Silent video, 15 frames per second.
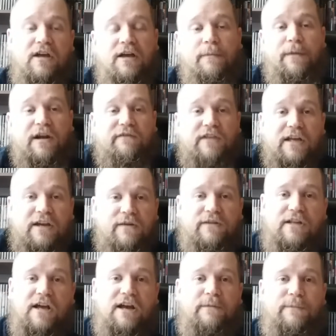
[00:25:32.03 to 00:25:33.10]
But if they go to
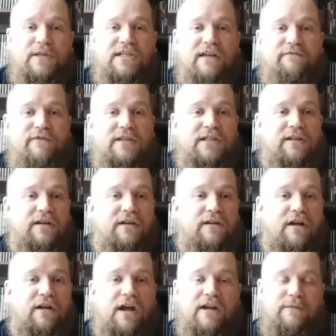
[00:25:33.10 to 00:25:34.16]
the 100% physical,
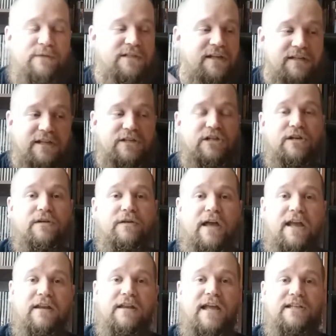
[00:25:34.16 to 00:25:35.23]
uh, 100% digital,
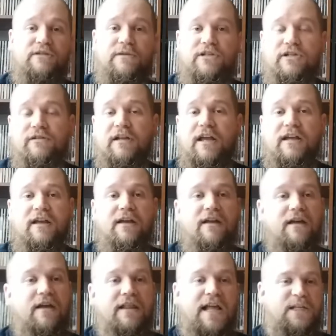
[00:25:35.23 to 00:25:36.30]
and that's what you like,
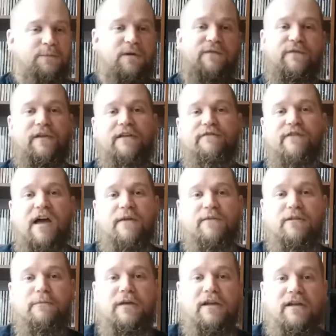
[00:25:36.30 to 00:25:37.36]
that's perfectly fine
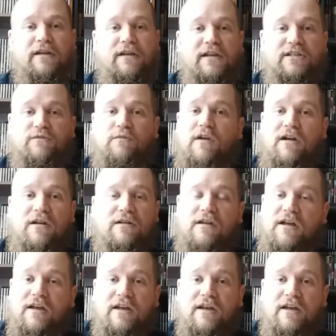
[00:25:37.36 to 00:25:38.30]
with me as well.